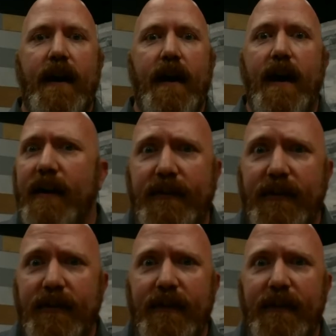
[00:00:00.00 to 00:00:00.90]

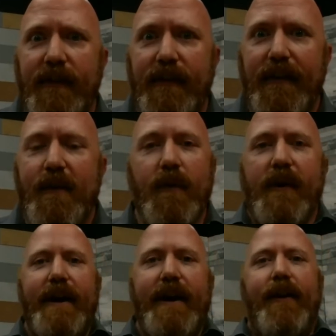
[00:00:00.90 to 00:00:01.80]
Us. We're
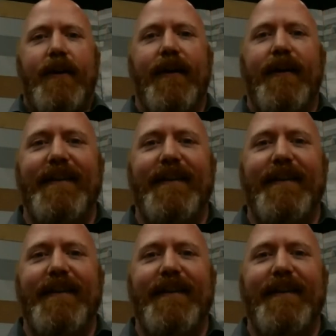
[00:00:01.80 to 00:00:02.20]
here.